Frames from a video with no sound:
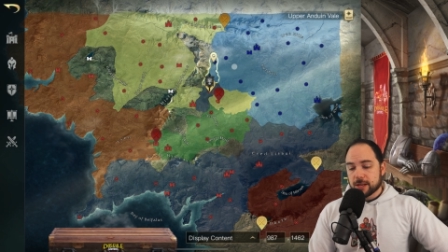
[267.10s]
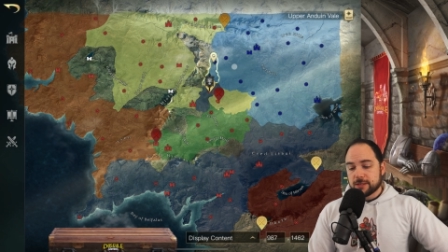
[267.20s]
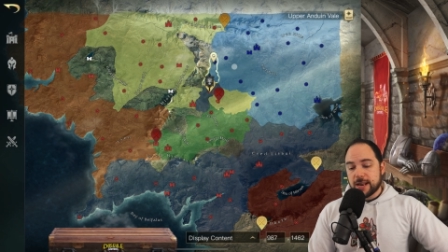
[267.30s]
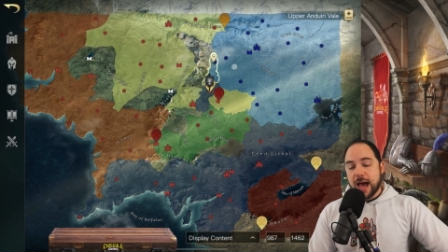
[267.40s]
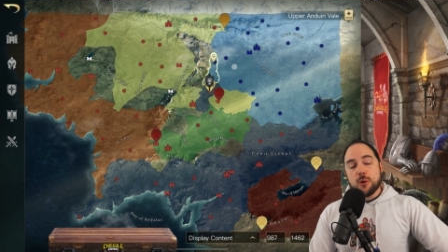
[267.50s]

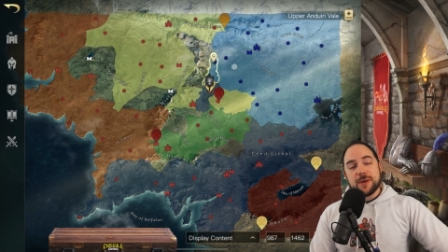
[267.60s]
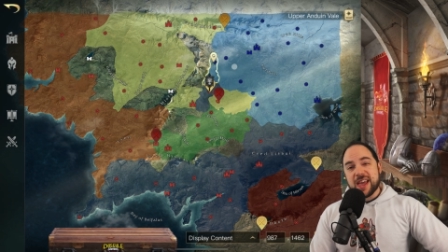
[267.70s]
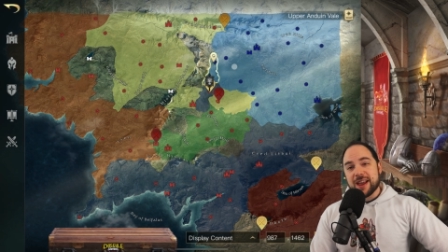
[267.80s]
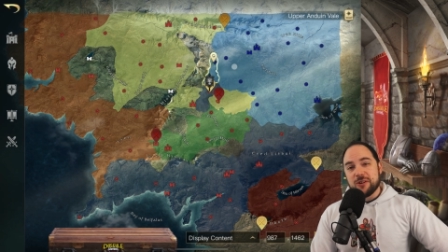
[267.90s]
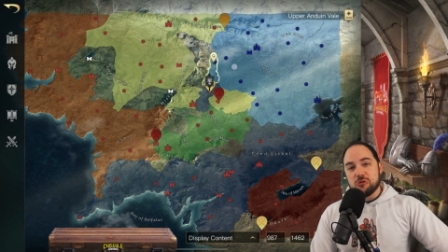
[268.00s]
to now
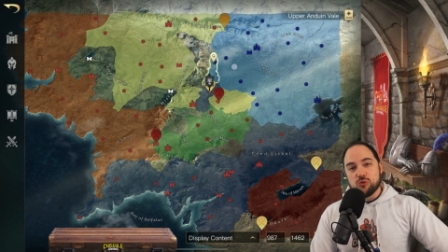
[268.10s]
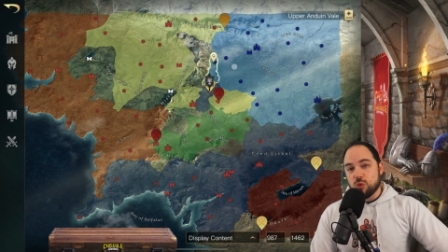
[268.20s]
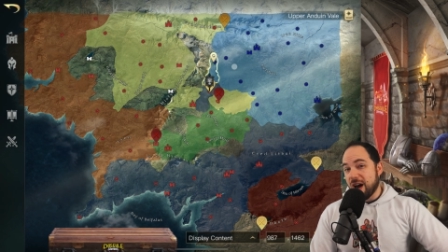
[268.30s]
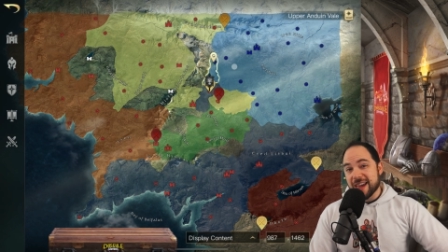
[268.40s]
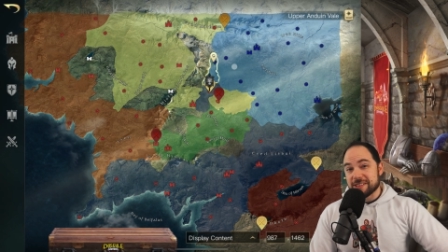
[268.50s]
being
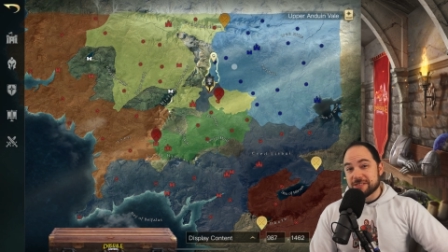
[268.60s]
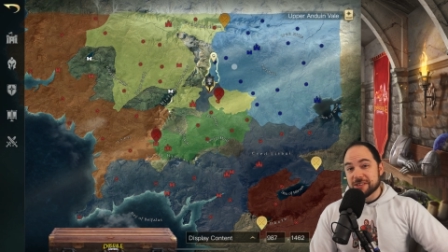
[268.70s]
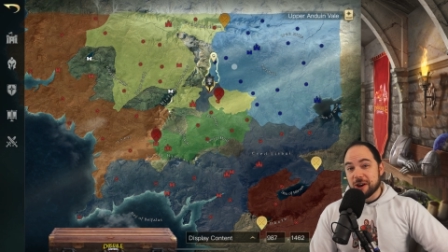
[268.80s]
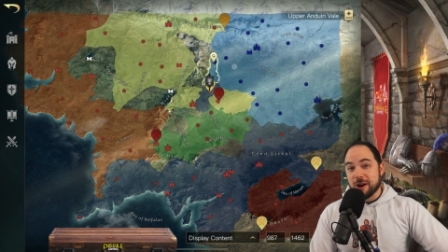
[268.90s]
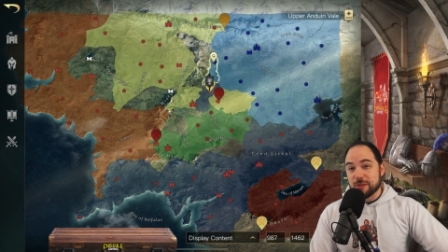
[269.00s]
right
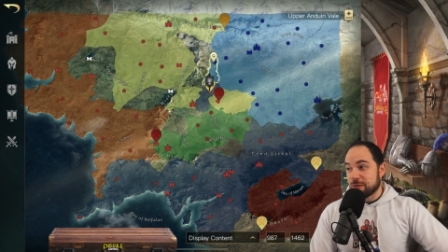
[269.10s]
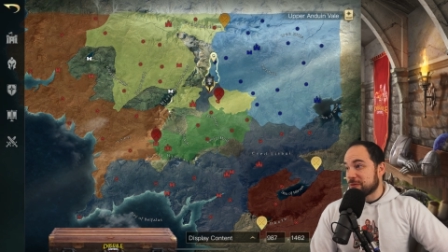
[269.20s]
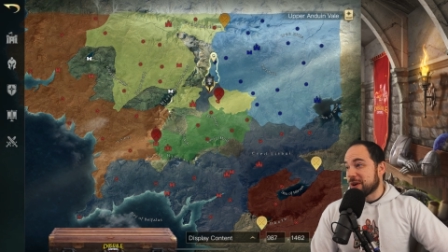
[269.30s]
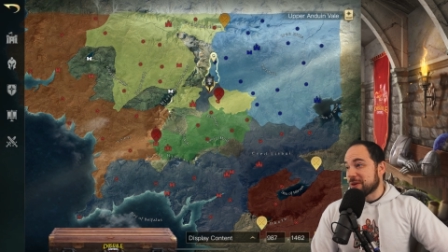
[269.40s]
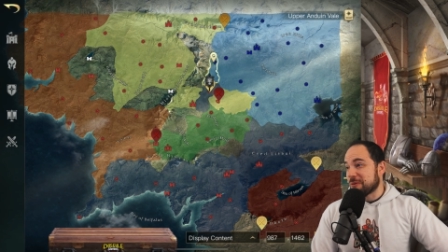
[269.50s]
on the
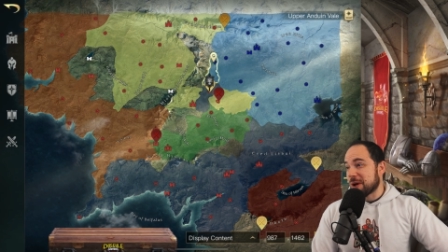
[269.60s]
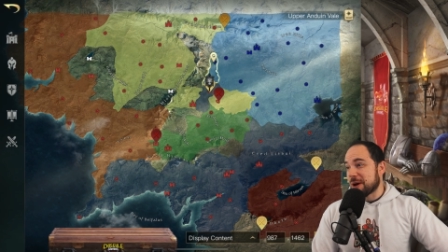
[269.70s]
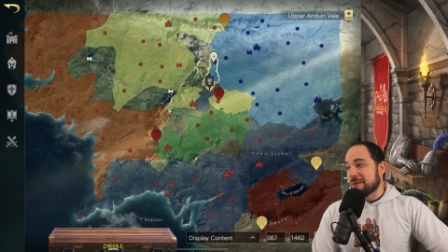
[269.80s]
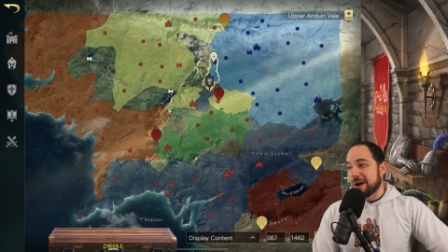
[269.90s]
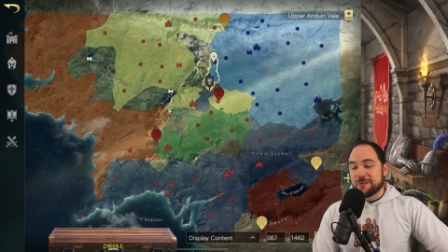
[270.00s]
front
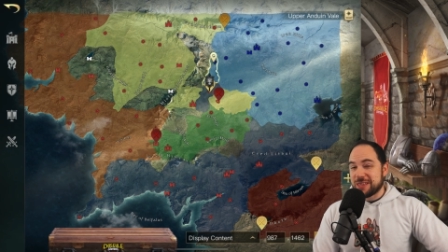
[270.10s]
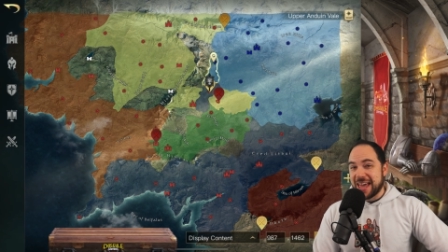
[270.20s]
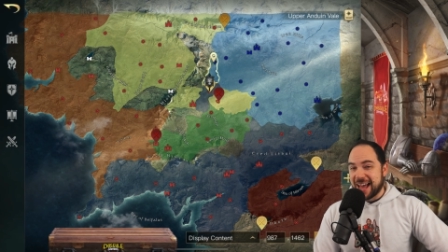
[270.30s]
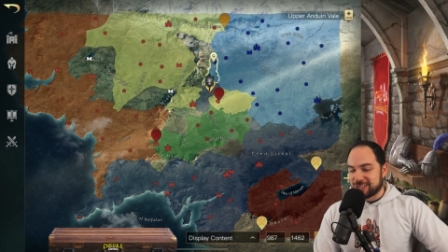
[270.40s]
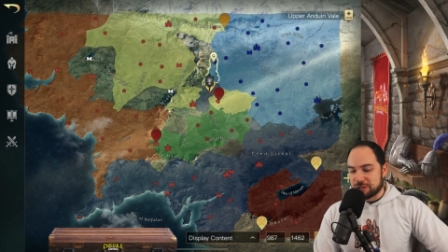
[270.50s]
row of the
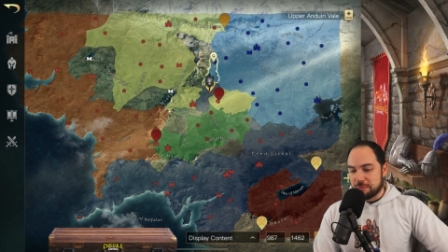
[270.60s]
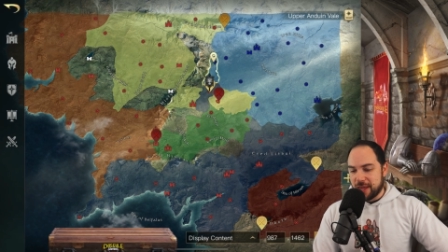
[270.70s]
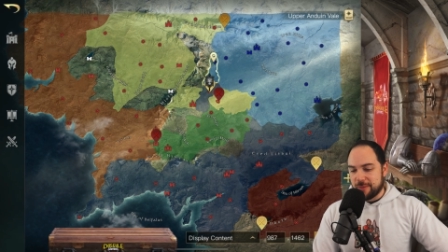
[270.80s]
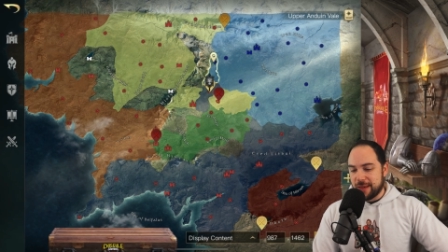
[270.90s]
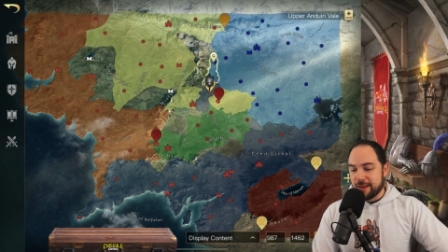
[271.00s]
action,
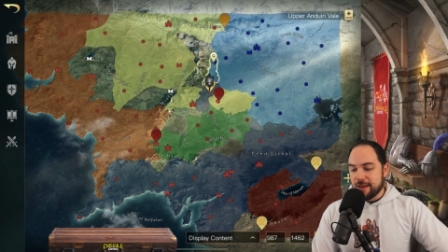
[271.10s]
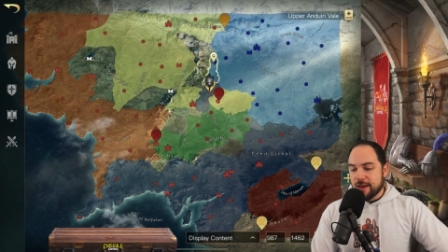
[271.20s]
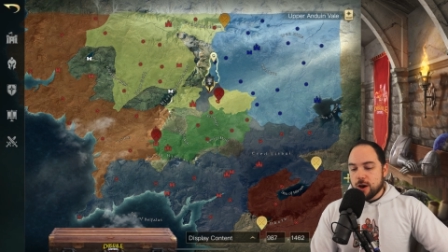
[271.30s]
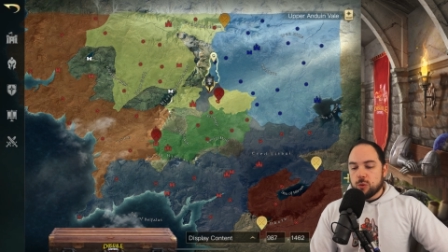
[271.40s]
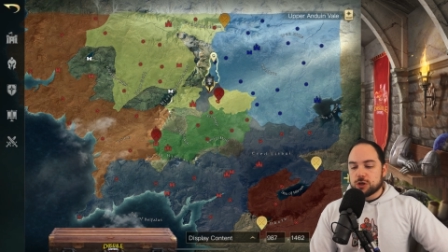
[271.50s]
baby,
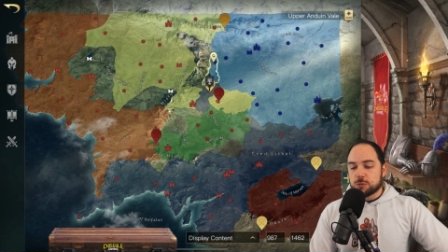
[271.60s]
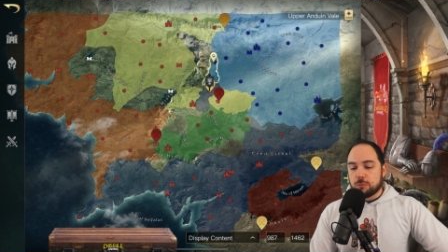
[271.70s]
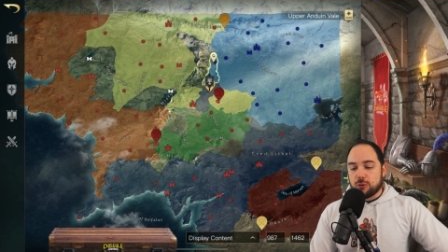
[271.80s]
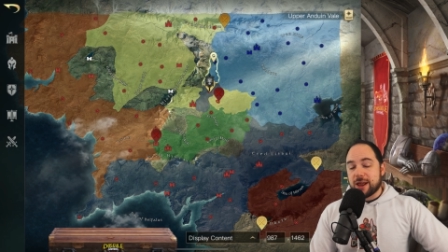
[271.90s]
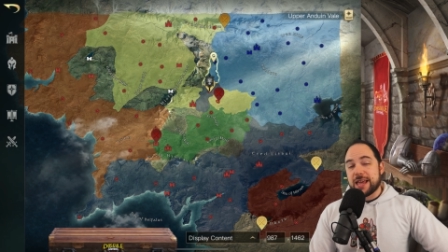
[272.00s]
which is
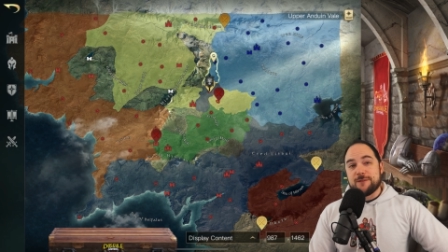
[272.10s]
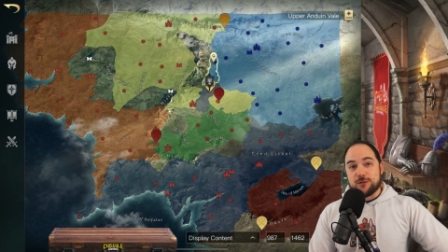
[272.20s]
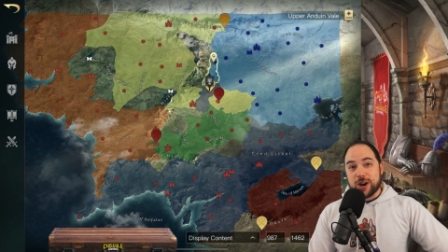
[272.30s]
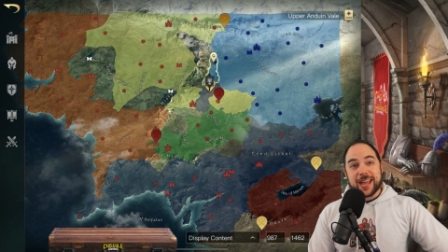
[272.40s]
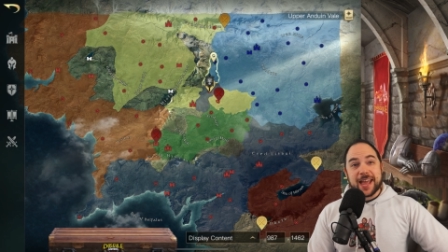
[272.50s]
pretty
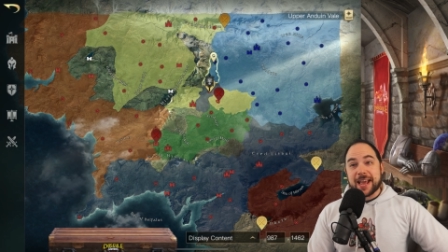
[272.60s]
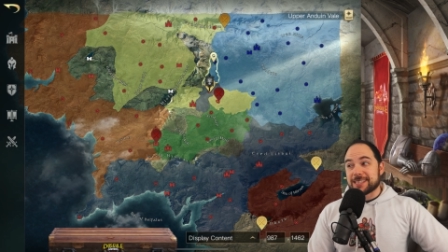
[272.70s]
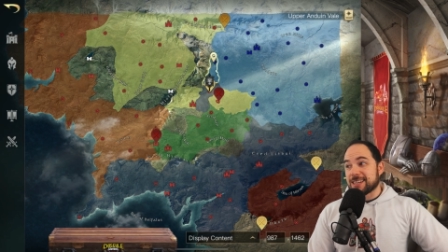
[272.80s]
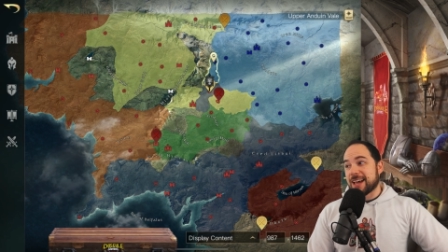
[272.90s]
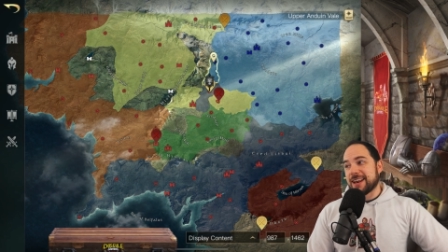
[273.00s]
freaking
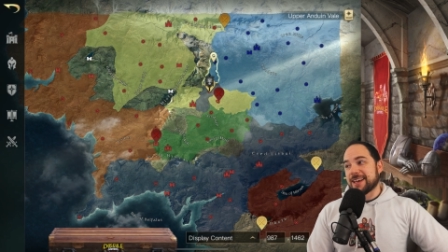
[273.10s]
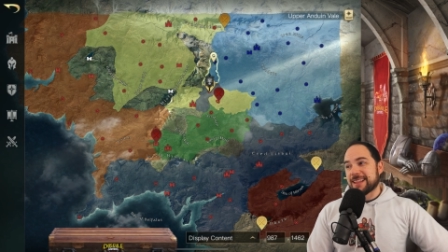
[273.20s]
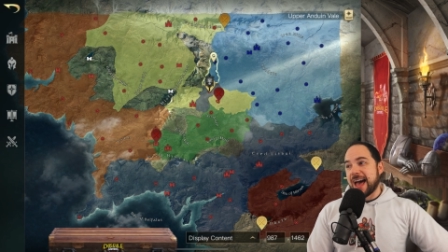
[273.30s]
exciting.